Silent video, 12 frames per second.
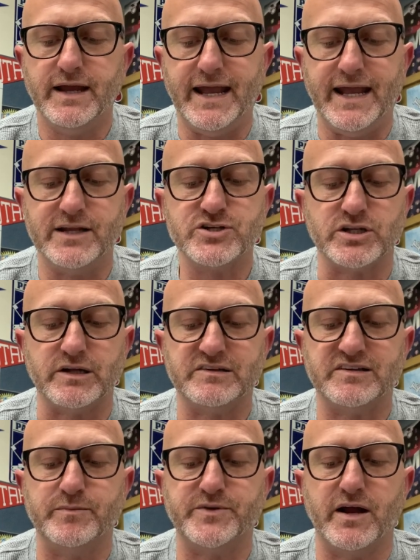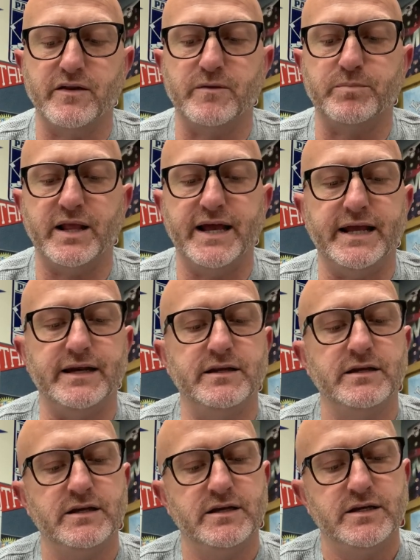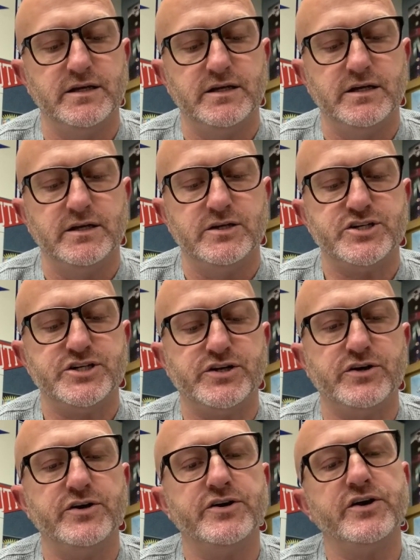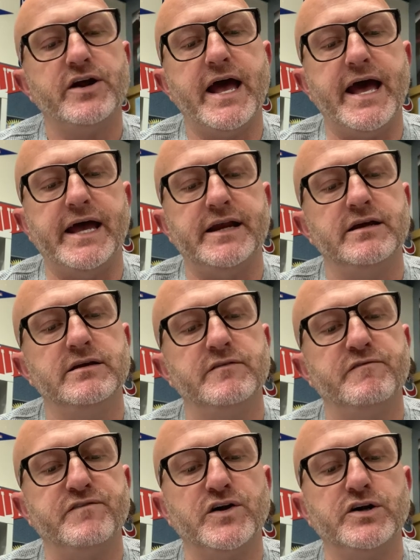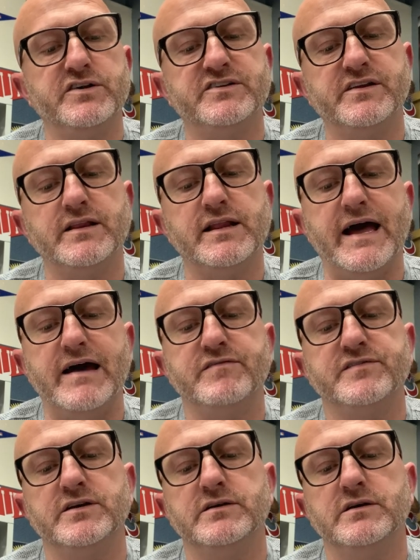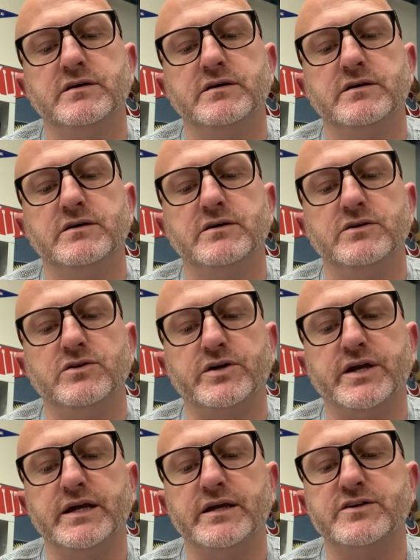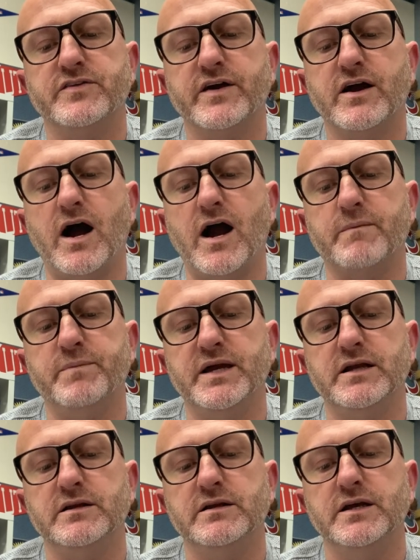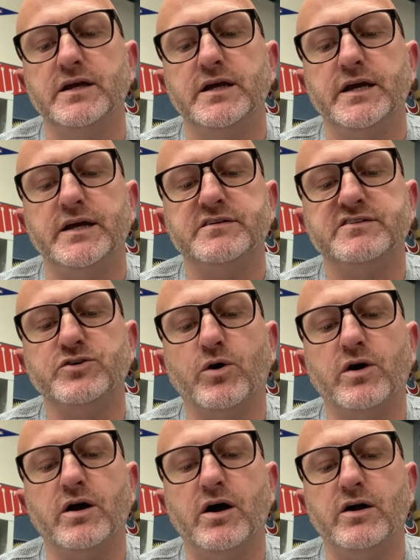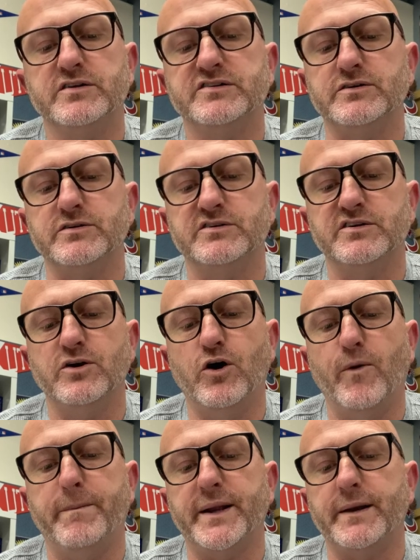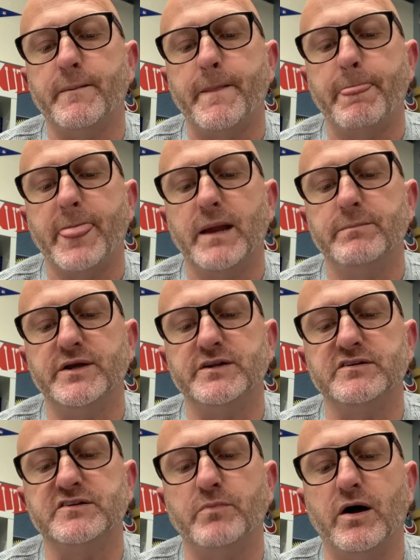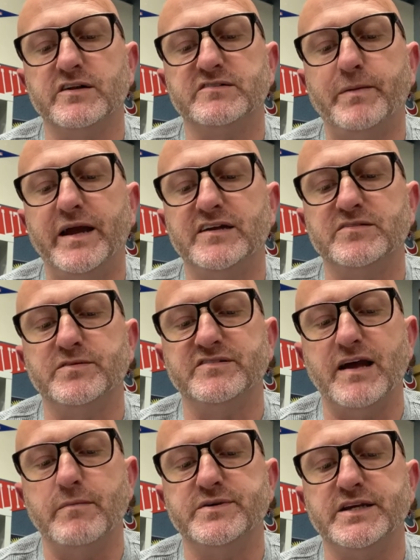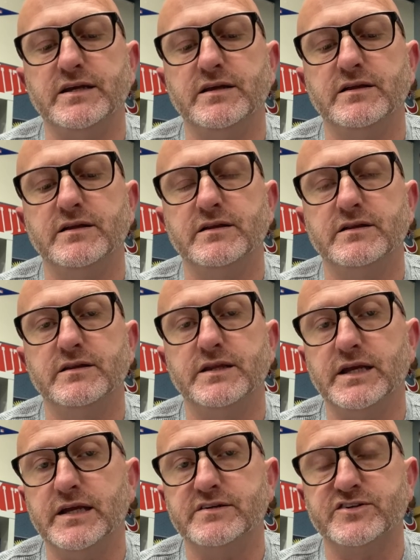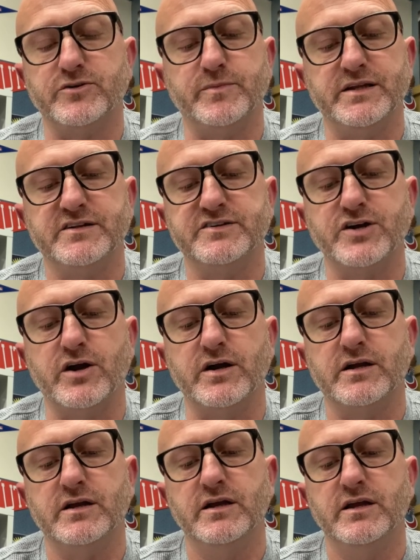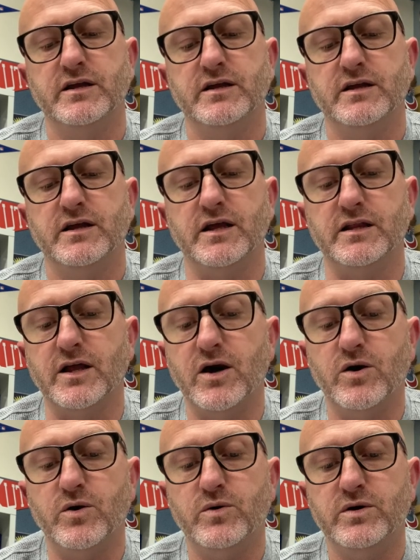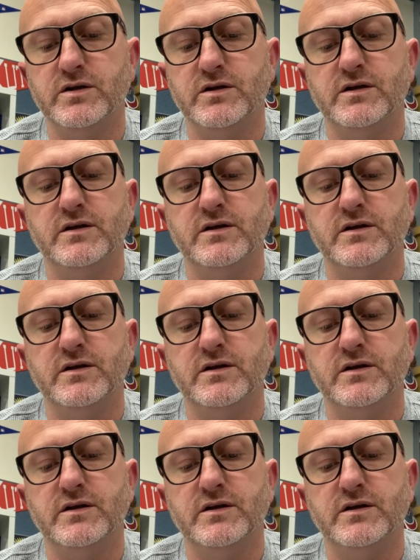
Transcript: Angela stepped onto the plane. She turned her head first to the left, looking into the cockpit. Its door also stood open, but the small space was empty, the instruments dark. Hello?